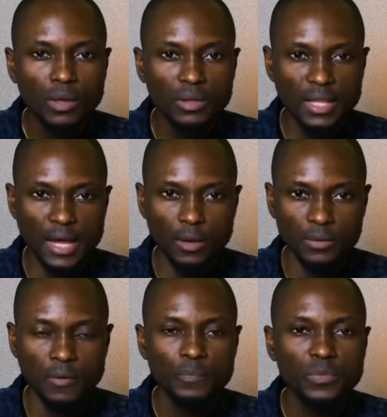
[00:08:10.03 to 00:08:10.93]
Now,
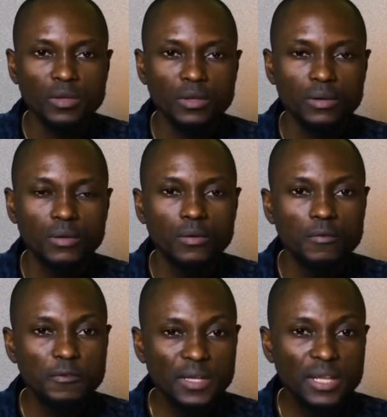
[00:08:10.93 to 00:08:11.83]

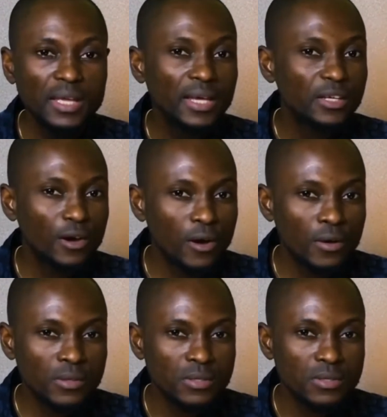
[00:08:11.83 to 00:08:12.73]
feeding a dog